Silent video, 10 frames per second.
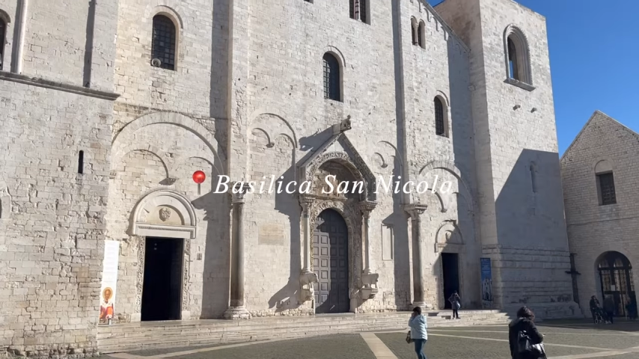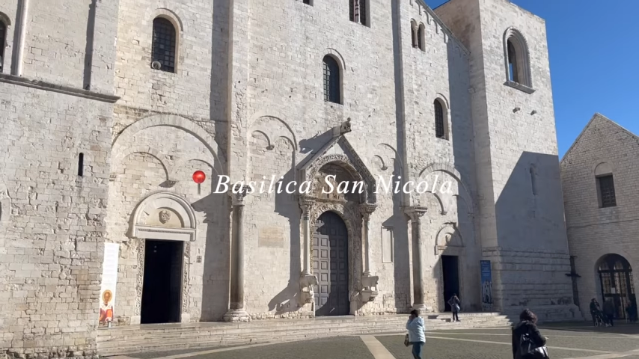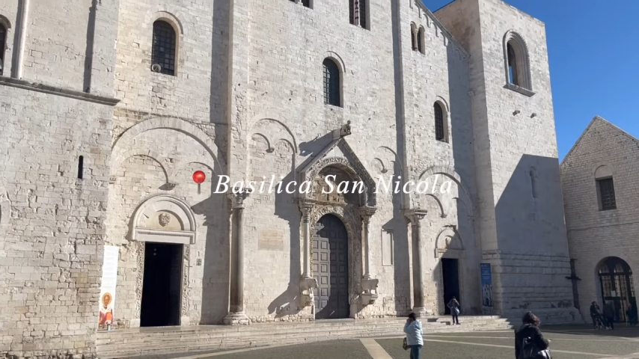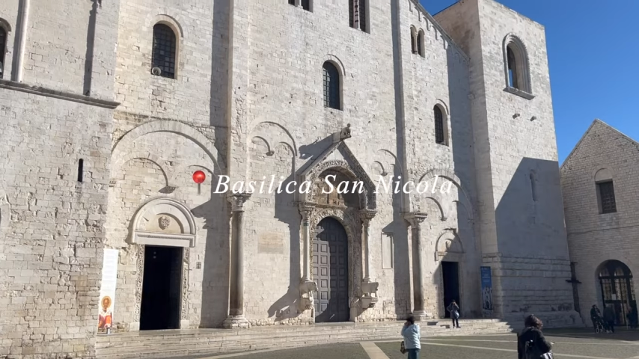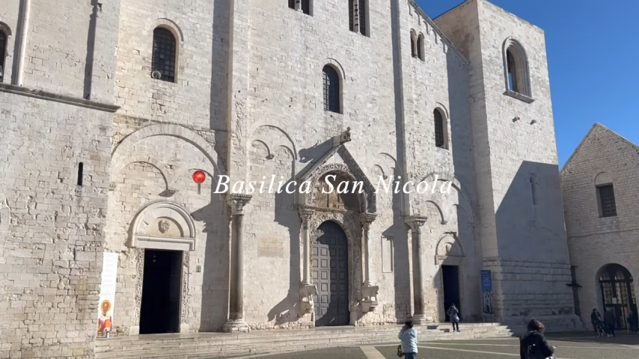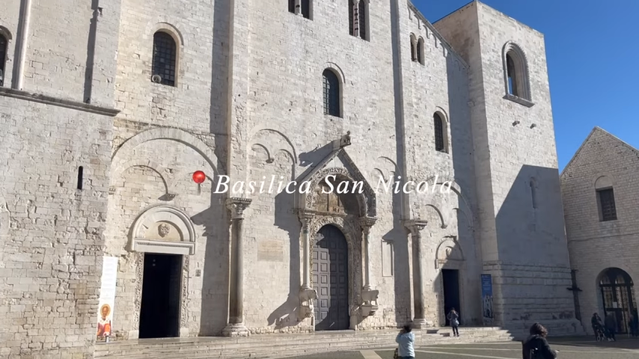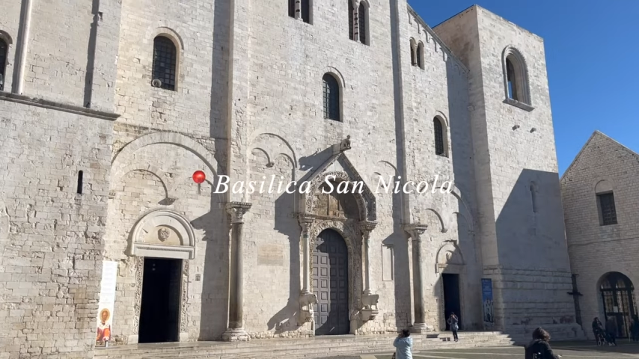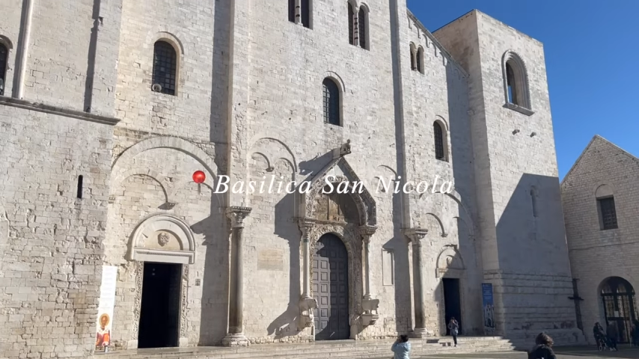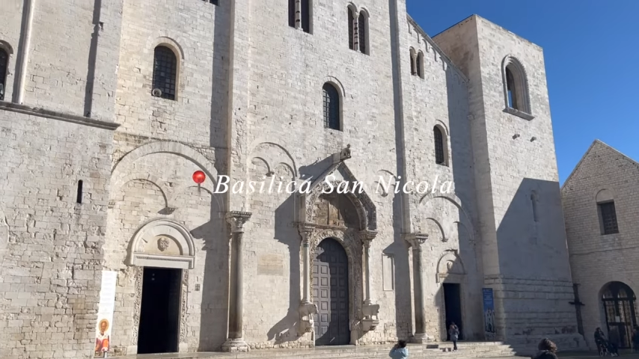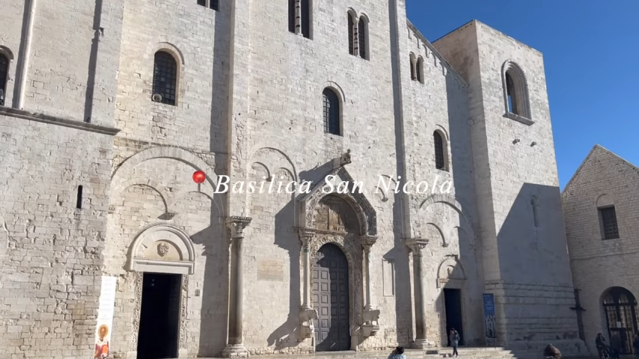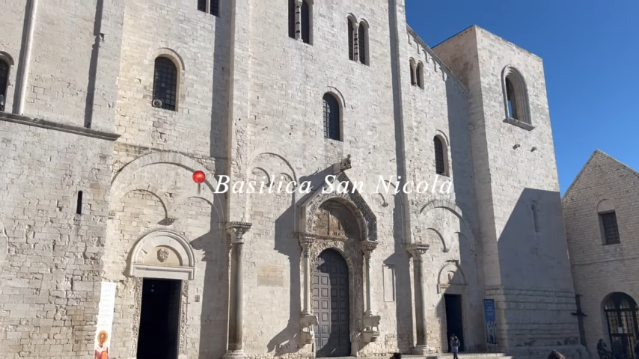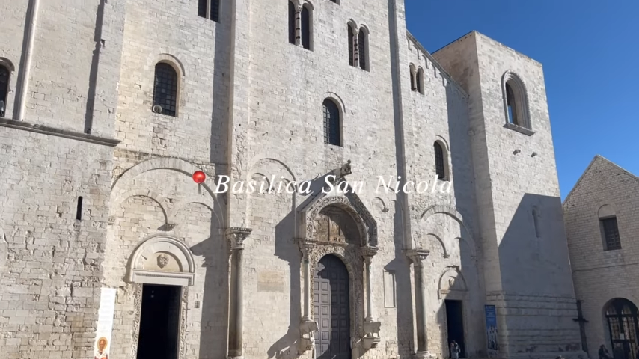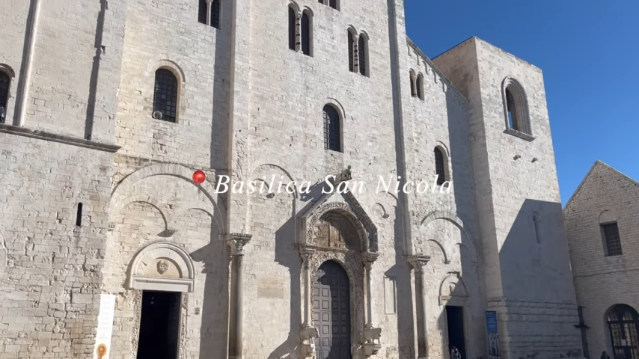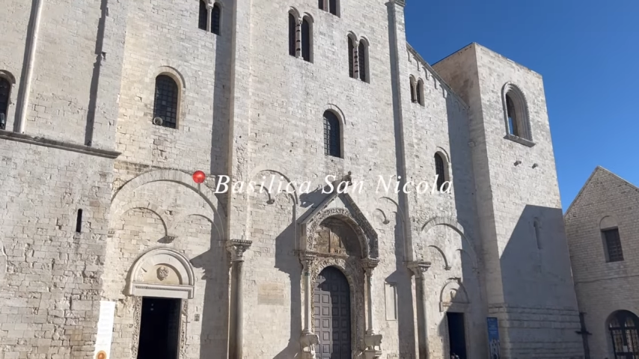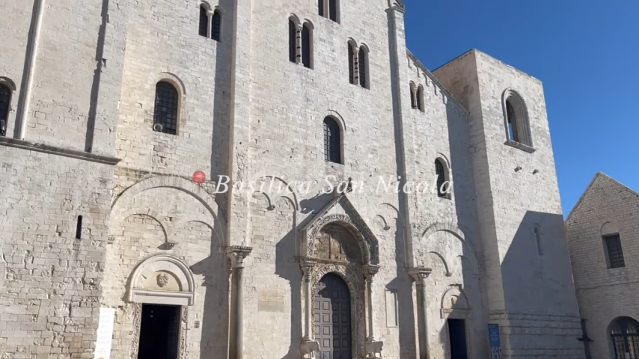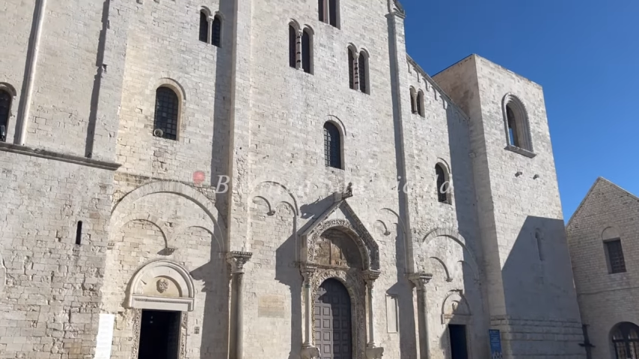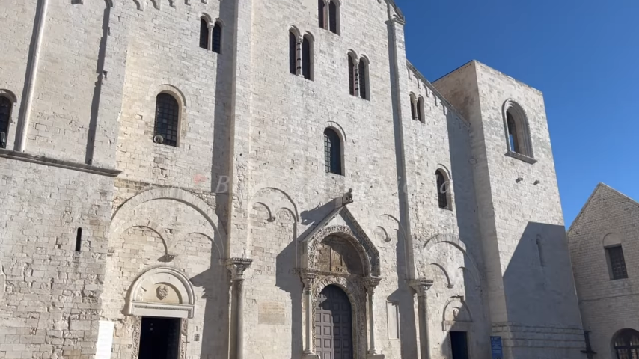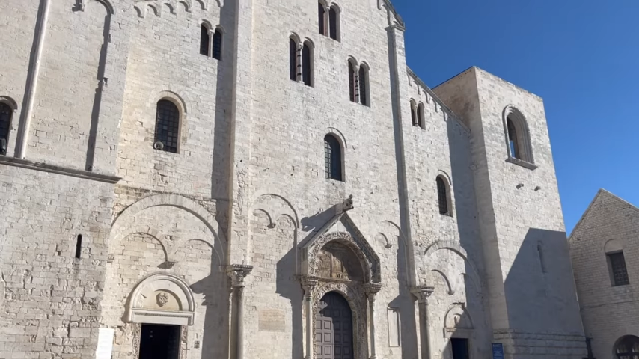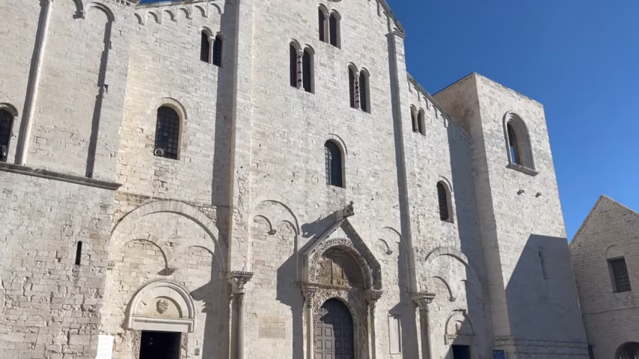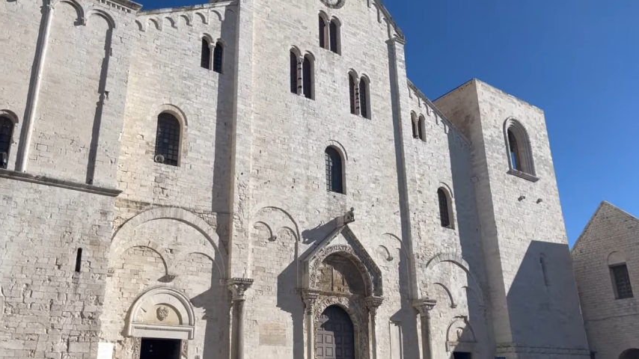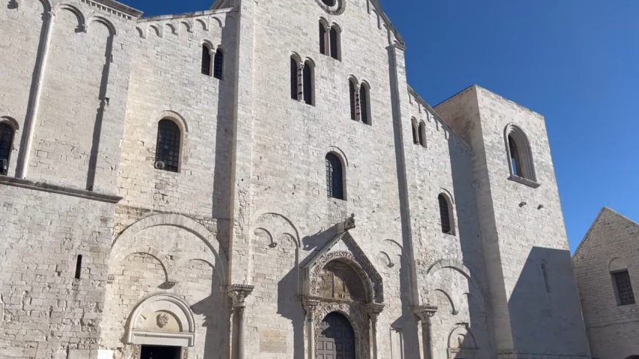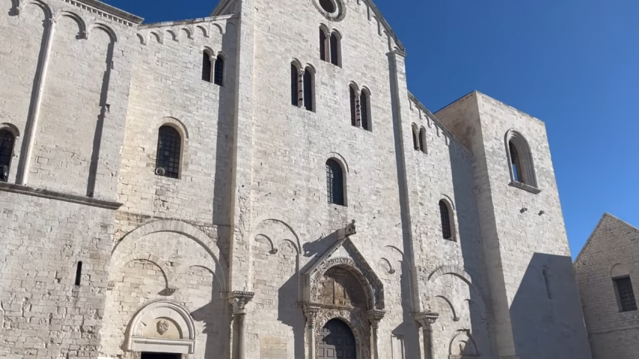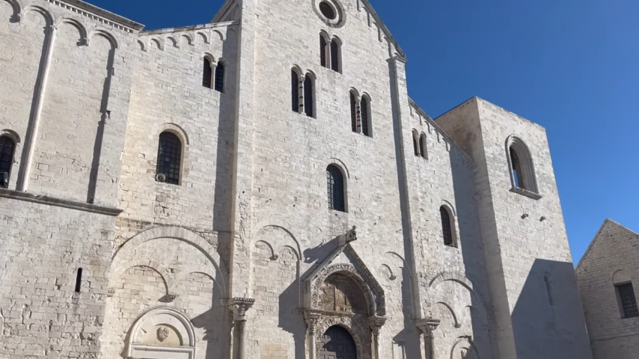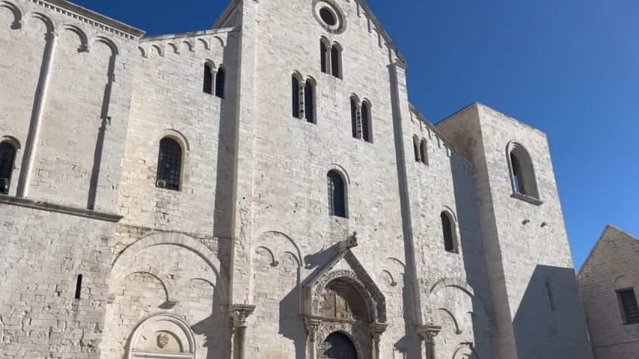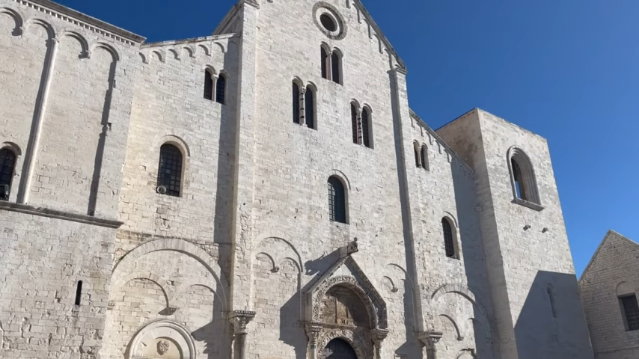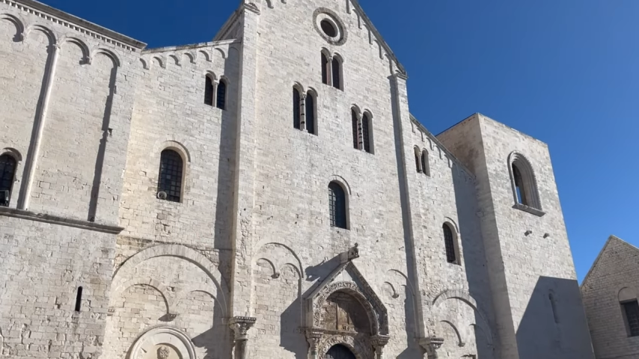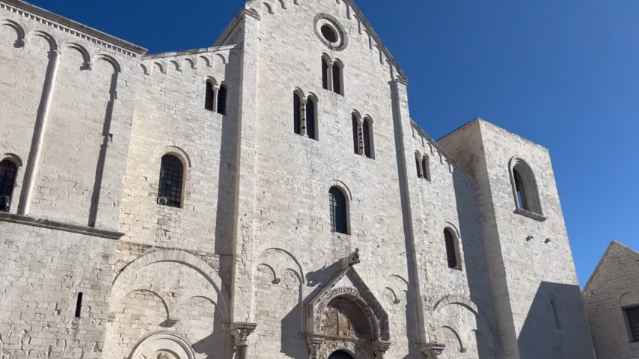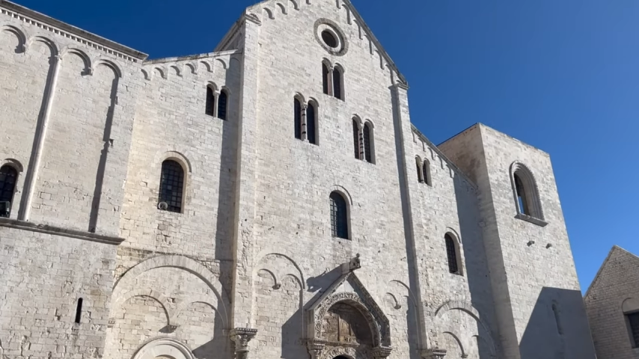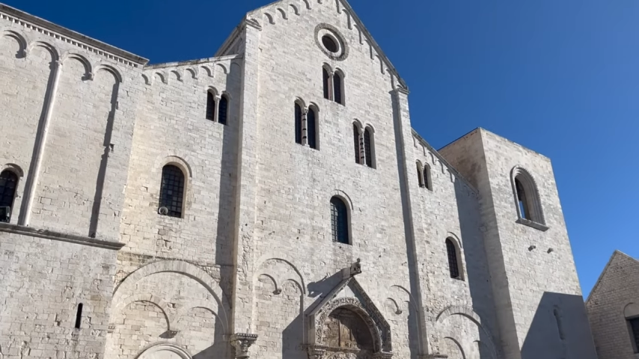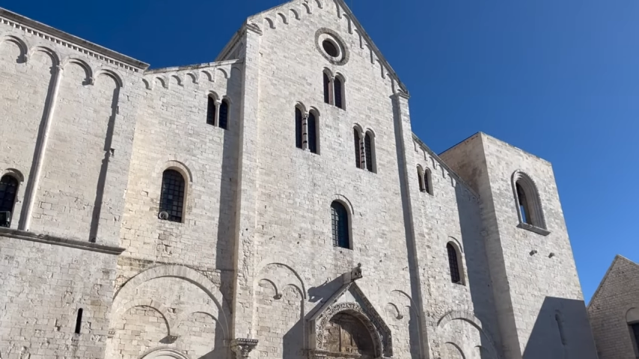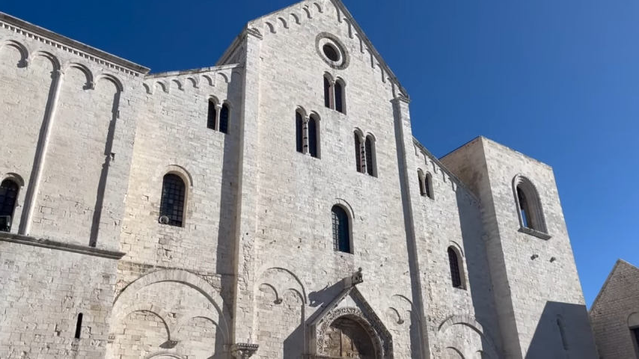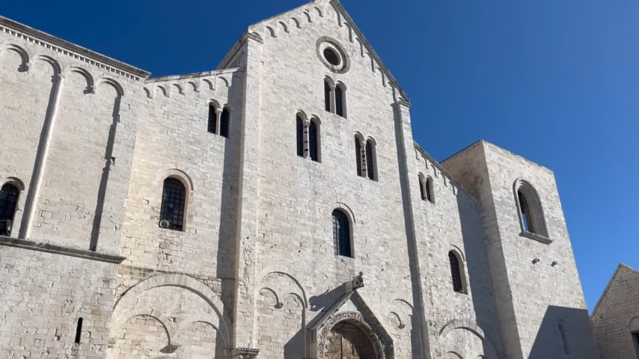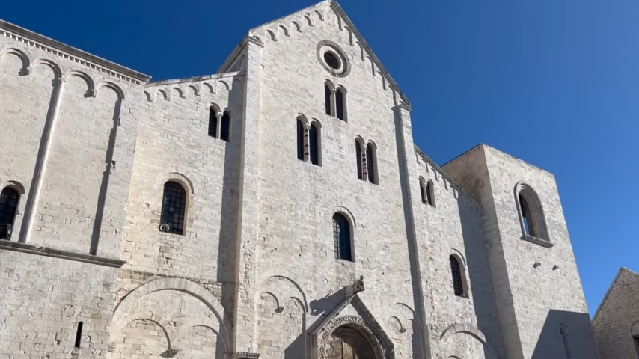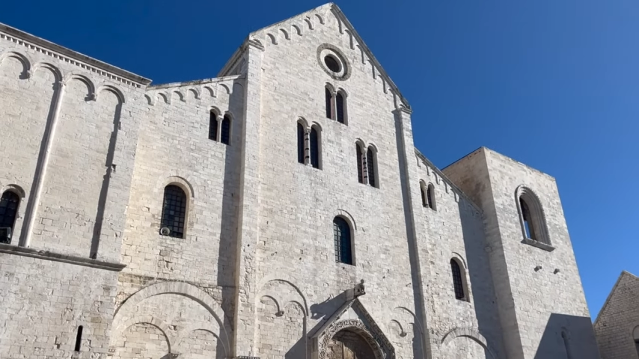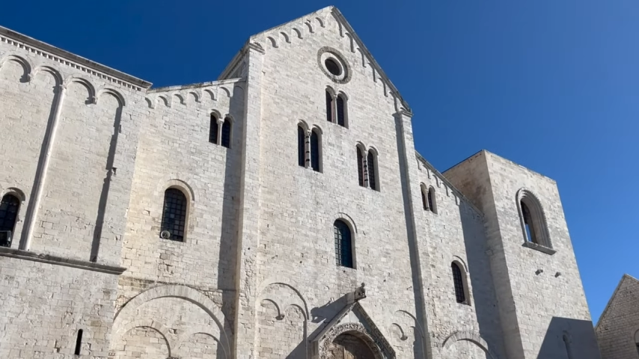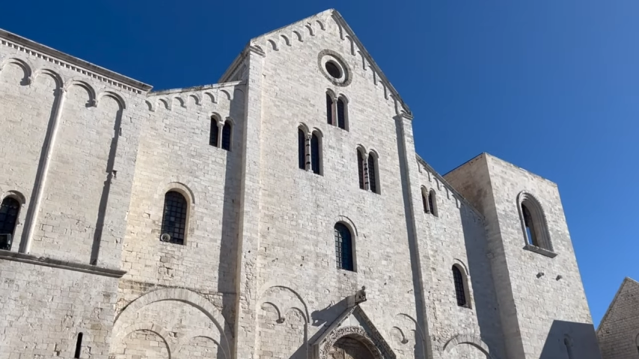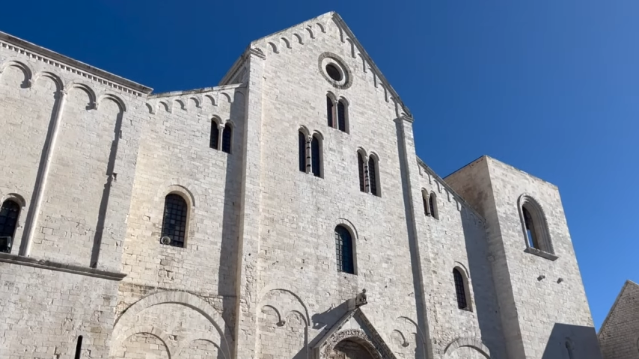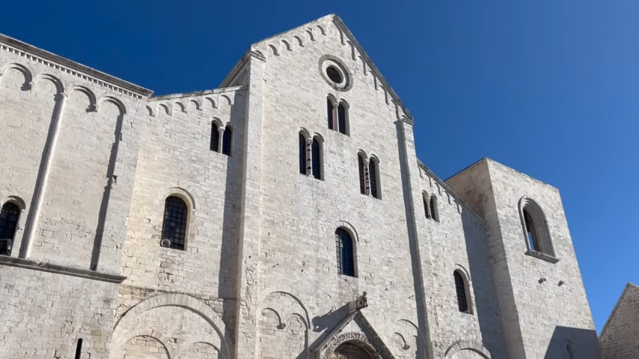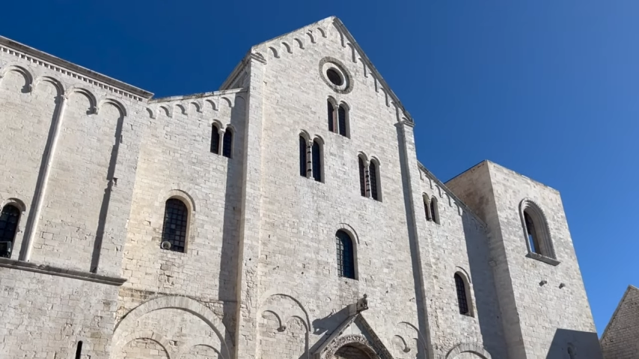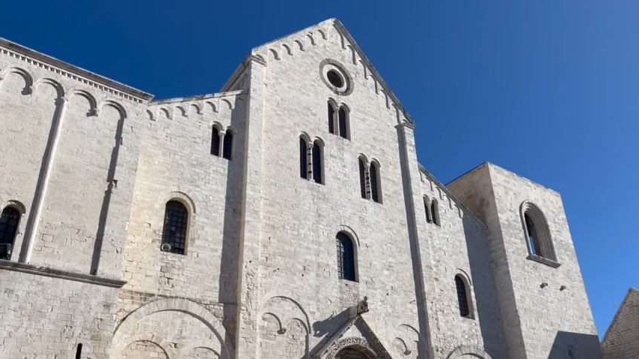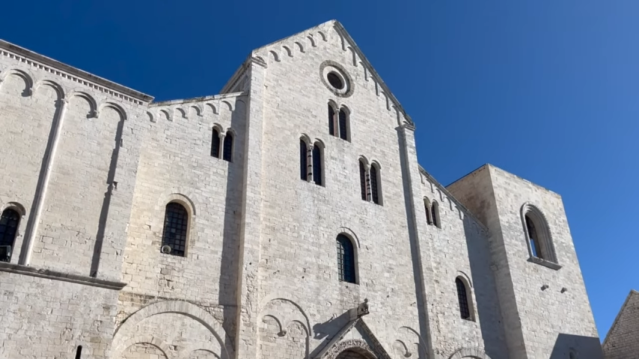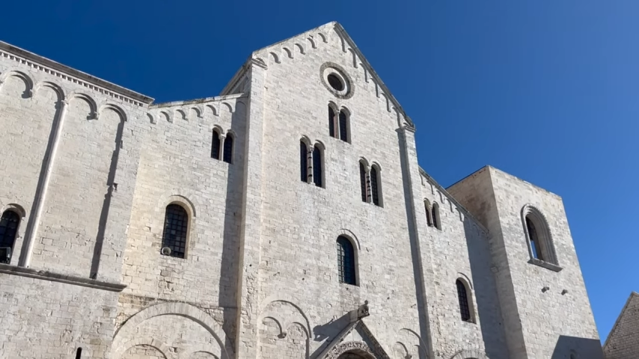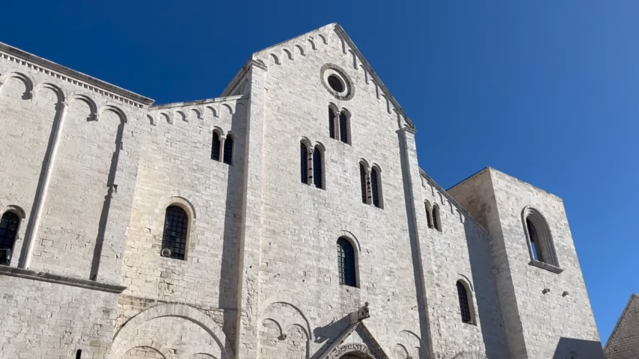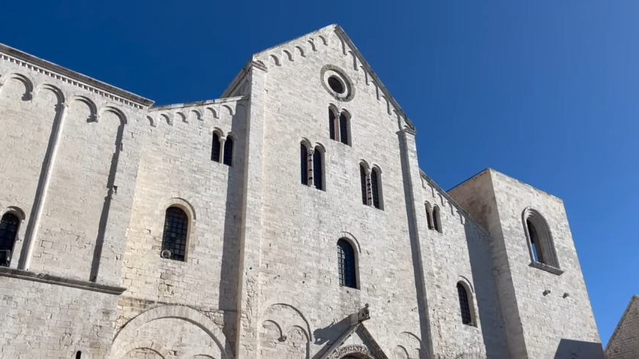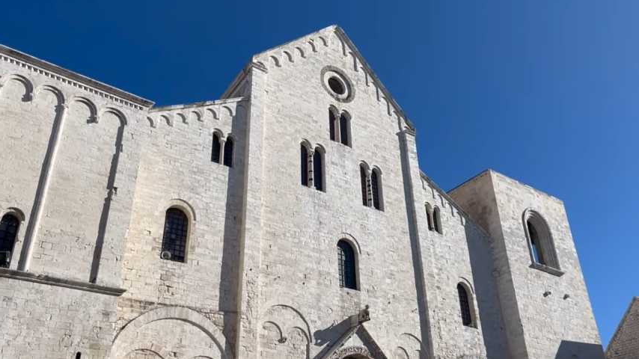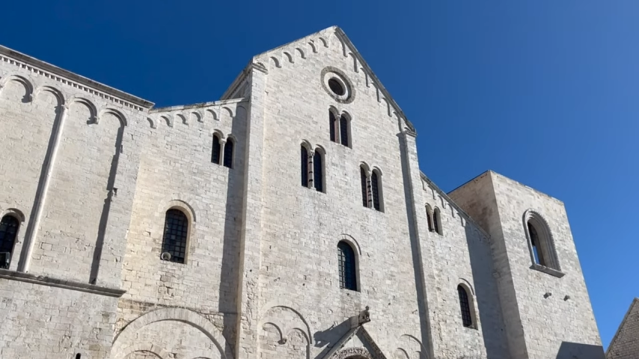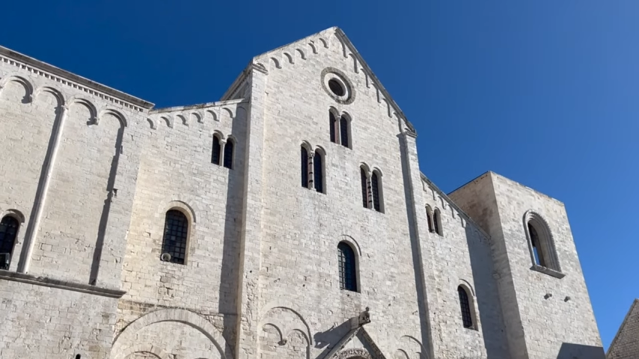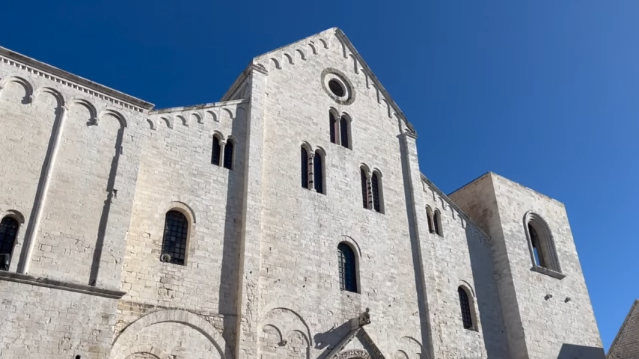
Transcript: [unreadable: no face in view]